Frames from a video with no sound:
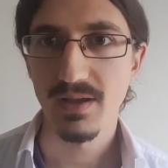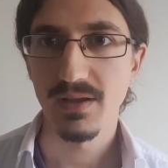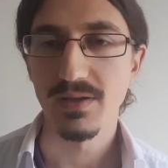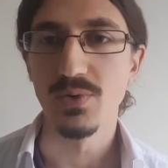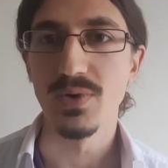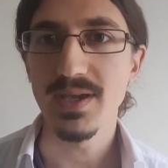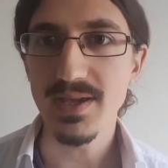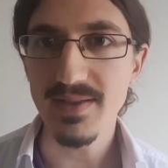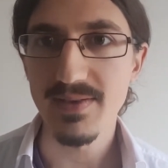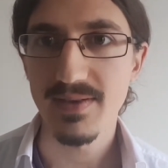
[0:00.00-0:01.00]
You
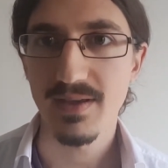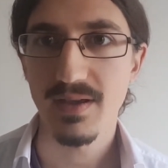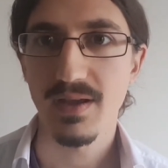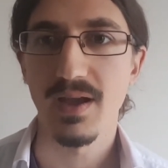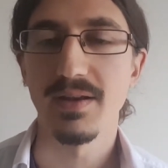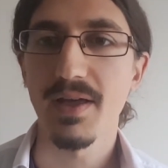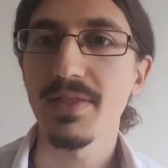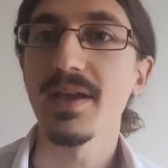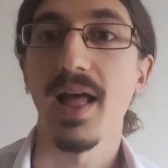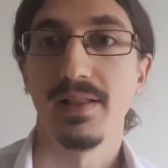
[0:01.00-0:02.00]
eat and
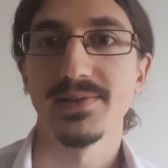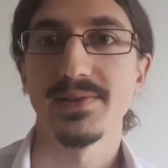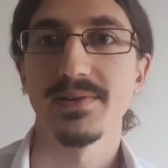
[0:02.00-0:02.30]
nothing else.